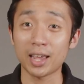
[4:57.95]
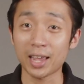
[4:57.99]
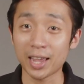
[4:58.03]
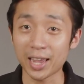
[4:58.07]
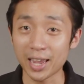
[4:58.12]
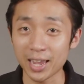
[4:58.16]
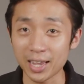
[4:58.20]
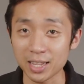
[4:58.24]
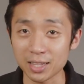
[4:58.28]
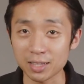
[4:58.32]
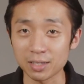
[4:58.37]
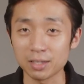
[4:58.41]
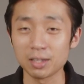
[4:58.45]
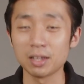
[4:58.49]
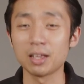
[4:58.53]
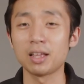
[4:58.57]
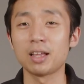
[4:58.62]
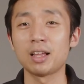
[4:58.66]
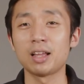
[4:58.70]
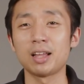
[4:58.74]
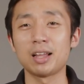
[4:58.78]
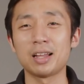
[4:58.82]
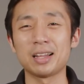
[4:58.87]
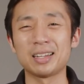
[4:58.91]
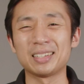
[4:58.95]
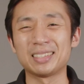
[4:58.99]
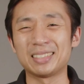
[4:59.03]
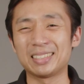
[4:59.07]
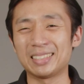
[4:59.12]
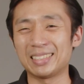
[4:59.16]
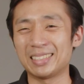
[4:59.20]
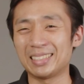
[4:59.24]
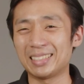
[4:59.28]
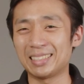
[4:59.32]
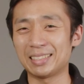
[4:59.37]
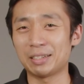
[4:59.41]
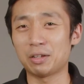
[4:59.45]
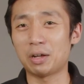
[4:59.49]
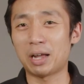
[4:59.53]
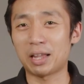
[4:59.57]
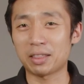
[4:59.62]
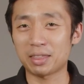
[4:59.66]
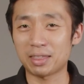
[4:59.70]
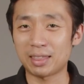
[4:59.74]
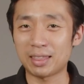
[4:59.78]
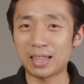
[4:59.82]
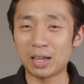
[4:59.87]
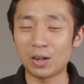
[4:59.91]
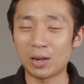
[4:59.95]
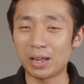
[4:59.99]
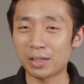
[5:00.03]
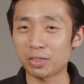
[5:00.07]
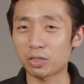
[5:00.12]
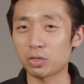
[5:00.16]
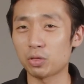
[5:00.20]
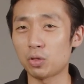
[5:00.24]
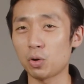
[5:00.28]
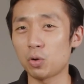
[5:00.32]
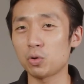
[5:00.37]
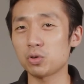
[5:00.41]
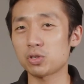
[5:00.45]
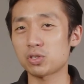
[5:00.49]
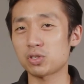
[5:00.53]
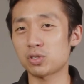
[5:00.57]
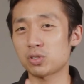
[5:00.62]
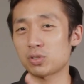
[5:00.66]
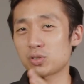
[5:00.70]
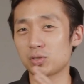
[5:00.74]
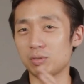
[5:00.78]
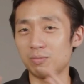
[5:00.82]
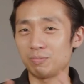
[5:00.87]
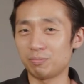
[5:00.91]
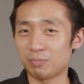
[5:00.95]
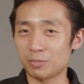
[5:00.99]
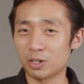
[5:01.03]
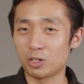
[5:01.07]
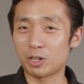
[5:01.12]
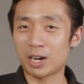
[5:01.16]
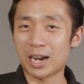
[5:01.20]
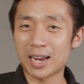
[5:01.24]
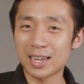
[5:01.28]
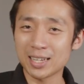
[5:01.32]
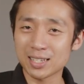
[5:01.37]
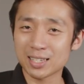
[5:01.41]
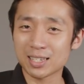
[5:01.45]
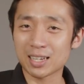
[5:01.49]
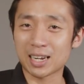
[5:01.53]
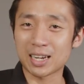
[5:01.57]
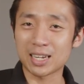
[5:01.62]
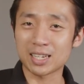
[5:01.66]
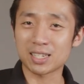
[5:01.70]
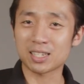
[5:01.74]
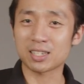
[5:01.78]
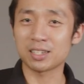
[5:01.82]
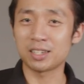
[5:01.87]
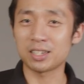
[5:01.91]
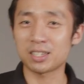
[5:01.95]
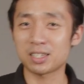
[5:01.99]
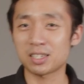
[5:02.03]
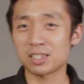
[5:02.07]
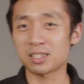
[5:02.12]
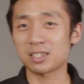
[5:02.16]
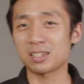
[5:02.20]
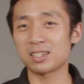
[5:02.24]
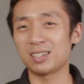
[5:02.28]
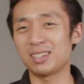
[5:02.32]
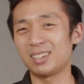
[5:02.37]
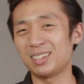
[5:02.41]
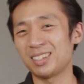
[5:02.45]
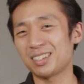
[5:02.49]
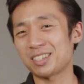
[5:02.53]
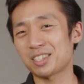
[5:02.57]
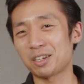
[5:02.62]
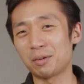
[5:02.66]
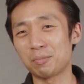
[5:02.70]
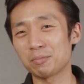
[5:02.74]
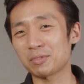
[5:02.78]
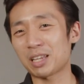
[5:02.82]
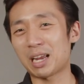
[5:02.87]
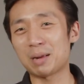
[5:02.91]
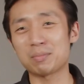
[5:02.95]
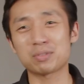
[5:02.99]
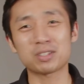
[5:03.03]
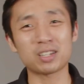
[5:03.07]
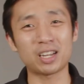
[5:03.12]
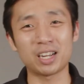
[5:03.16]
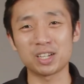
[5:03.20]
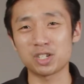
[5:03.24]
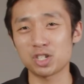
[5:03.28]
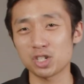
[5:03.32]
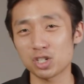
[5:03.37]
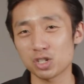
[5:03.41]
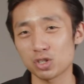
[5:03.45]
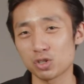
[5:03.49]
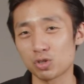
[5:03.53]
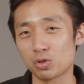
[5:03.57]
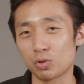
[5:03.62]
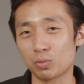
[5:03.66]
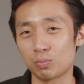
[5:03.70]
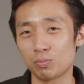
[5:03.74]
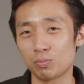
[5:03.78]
And at those grind sizes, sometimes I just